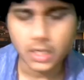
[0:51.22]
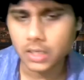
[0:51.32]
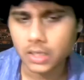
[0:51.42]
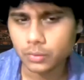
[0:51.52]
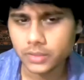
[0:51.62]
And
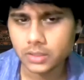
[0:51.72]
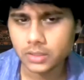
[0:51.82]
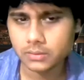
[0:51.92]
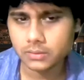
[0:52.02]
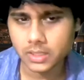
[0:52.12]
now queen
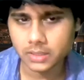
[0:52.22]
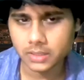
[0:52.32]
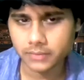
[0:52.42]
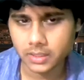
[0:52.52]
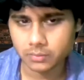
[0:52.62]
d2 is like
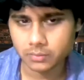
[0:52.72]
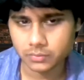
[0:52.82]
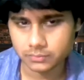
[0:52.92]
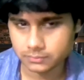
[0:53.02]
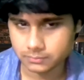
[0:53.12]
a waiting move.